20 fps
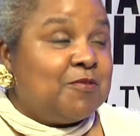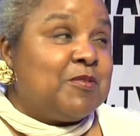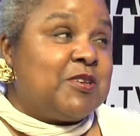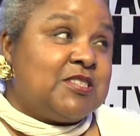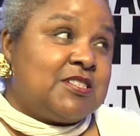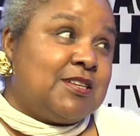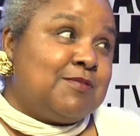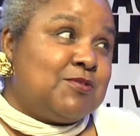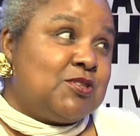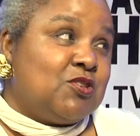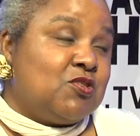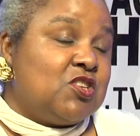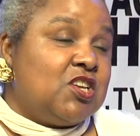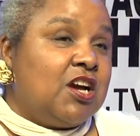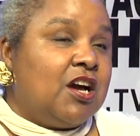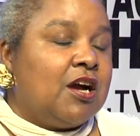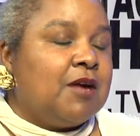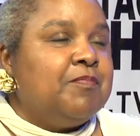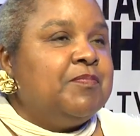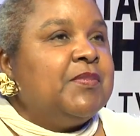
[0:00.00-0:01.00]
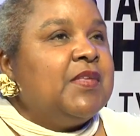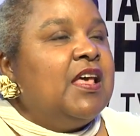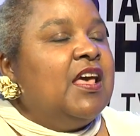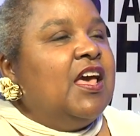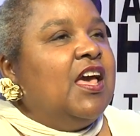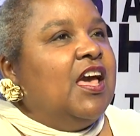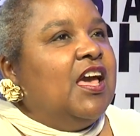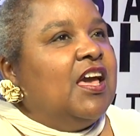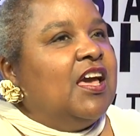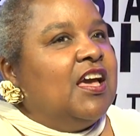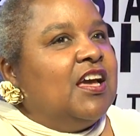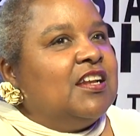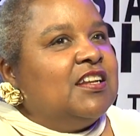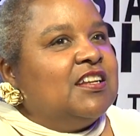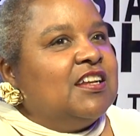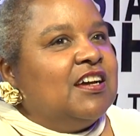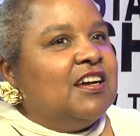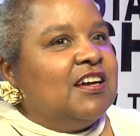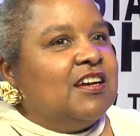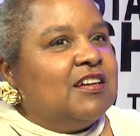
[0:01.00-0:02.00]
them because I'm so young.
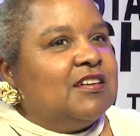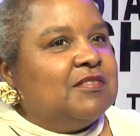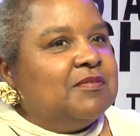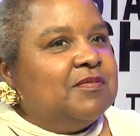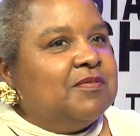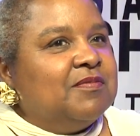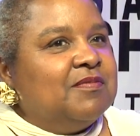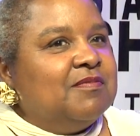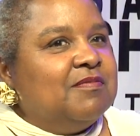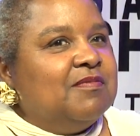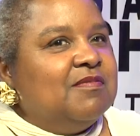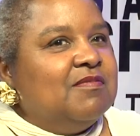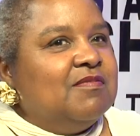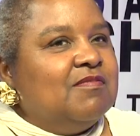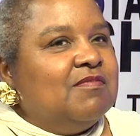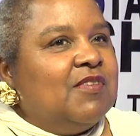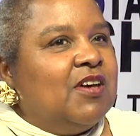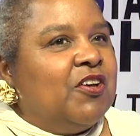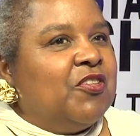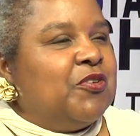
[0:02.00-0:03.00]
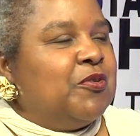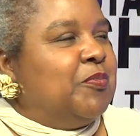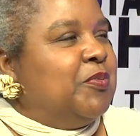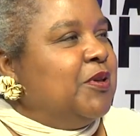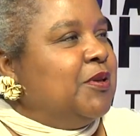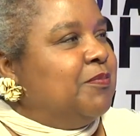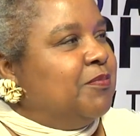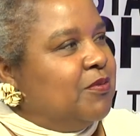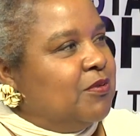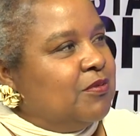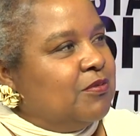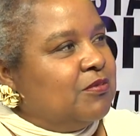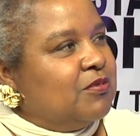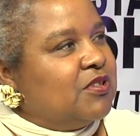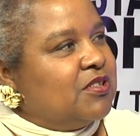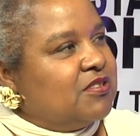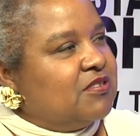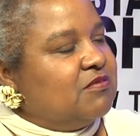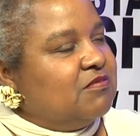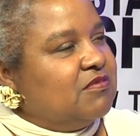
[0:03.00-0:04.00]
And other people
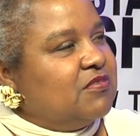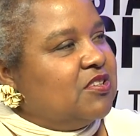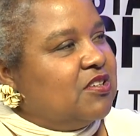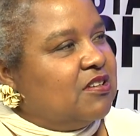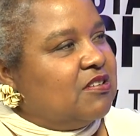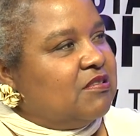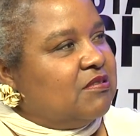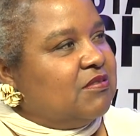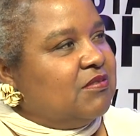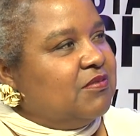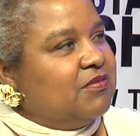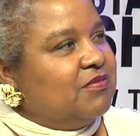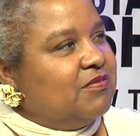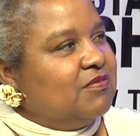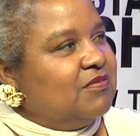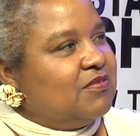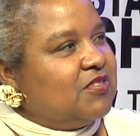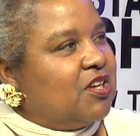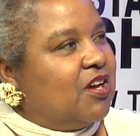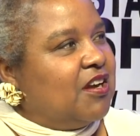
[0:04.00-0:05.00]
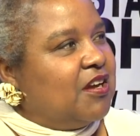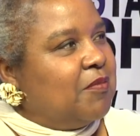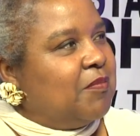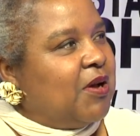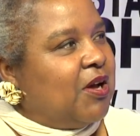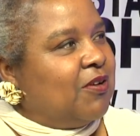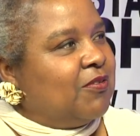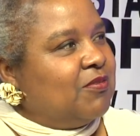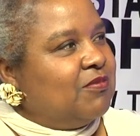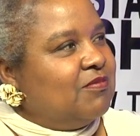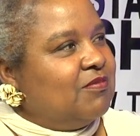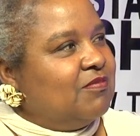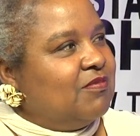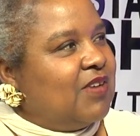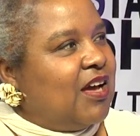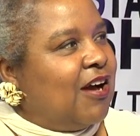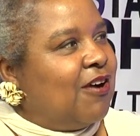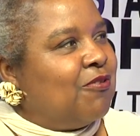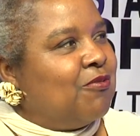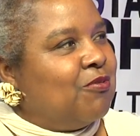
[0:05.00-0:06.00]
would, you know, talk about
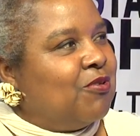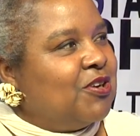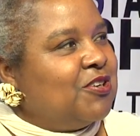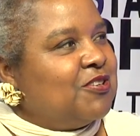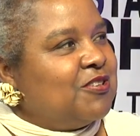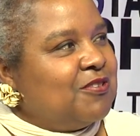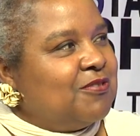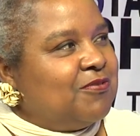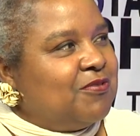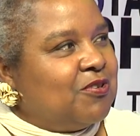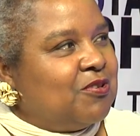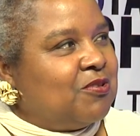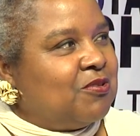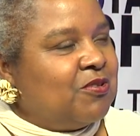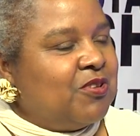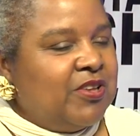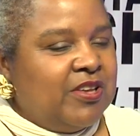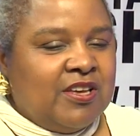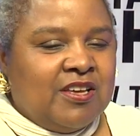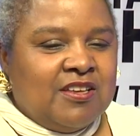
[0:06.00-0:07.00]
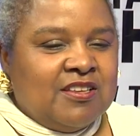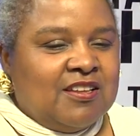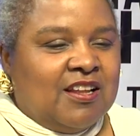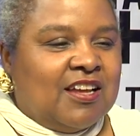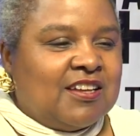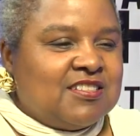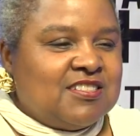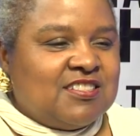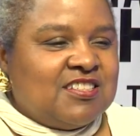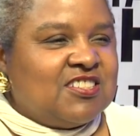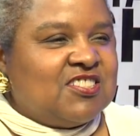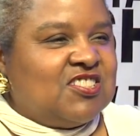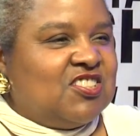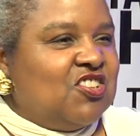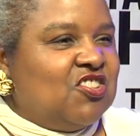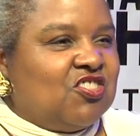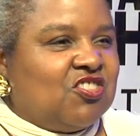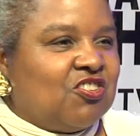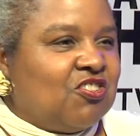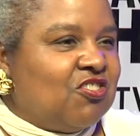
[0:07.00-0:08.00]
how wonderful like
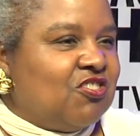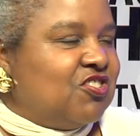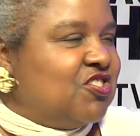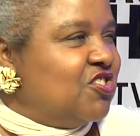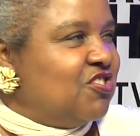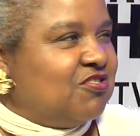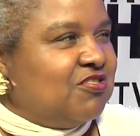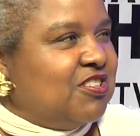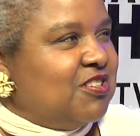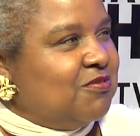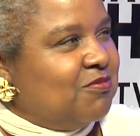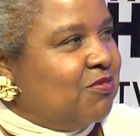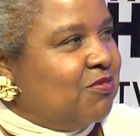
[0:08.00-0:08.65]
63rd Street